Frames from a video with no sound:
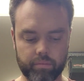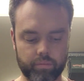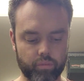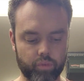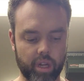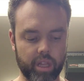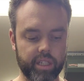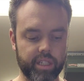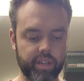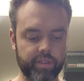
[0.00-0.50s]

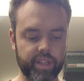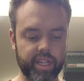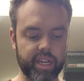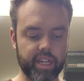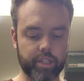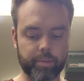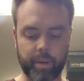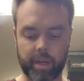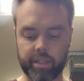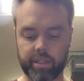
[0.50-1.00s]
Relatively
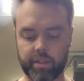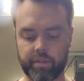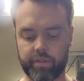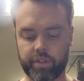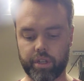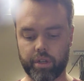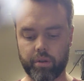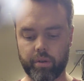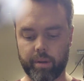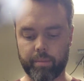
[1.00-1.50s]
inexpensive
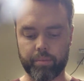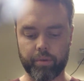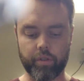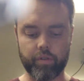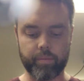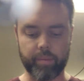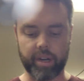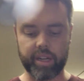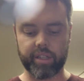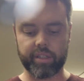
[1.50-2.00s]
too.
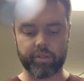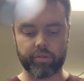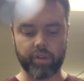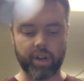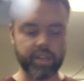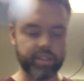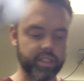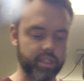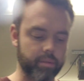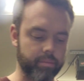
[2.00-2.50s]
Improved
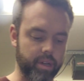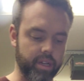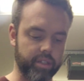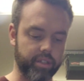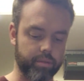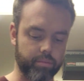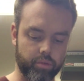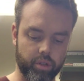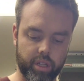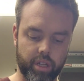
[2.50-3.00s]
Racing makes
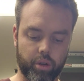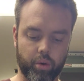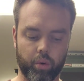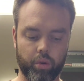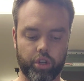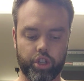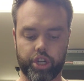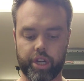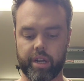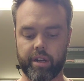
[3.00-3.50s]
some really
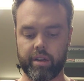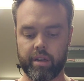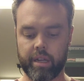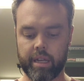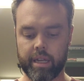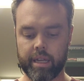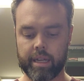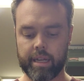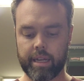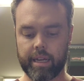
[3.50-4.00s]
cool shit.
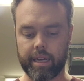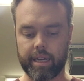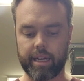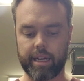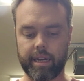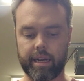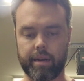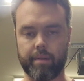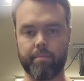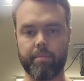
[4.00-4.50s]

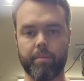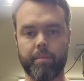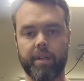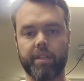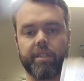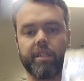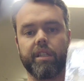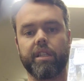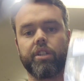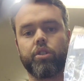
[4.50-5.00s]

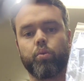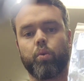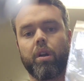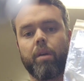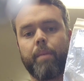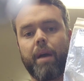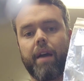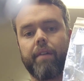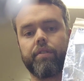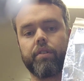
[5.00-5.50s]
Basically, this is what
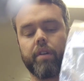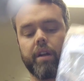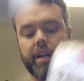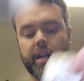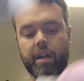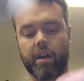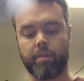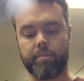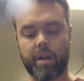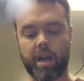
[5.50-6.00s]
I'm after right
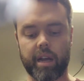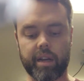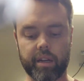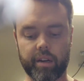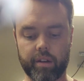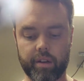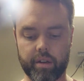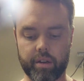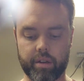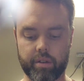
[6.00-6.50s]
now. I'm not
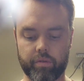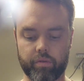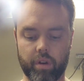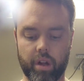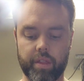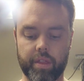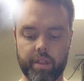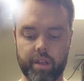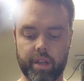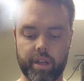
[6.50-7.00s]
gonna
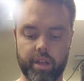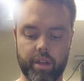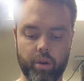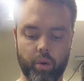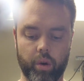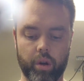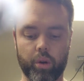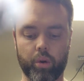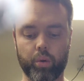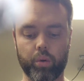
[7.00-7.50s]
run the
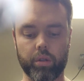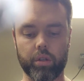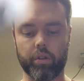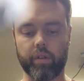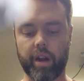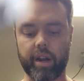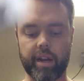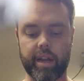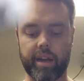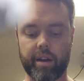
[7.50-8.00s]
oil cooler
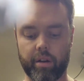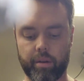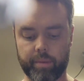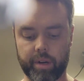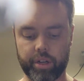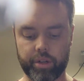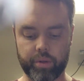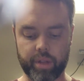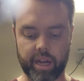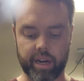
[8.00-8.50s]
right now. I'm
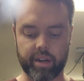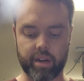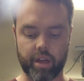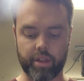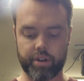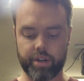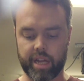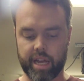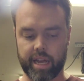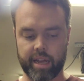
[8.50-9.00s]
gonna do that
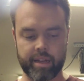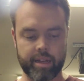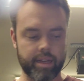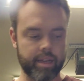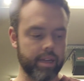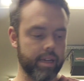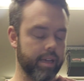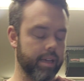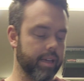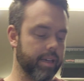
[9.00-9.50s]
another day.
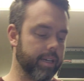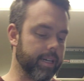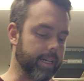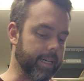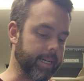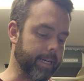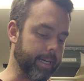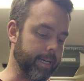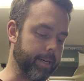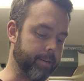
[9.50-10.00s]

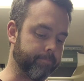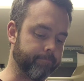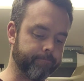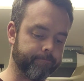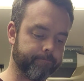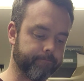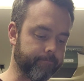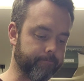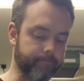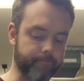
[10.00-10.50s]

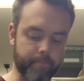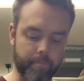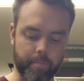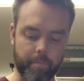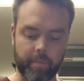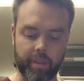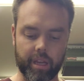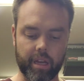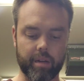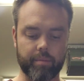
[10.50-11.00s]
I'm
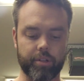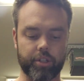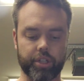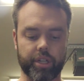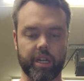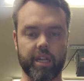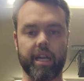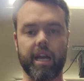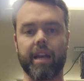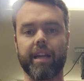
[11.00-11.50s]
just
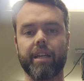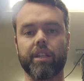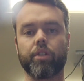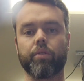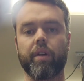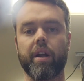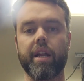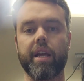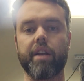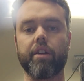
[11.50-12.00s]
gonna kind of get
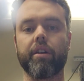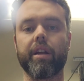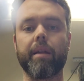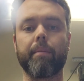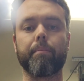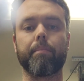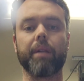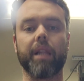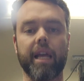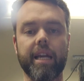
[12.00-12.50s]
the radiator
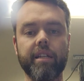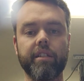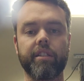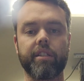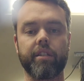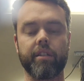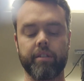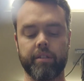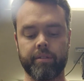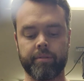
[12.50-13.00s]
in
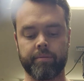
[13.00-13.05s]
place.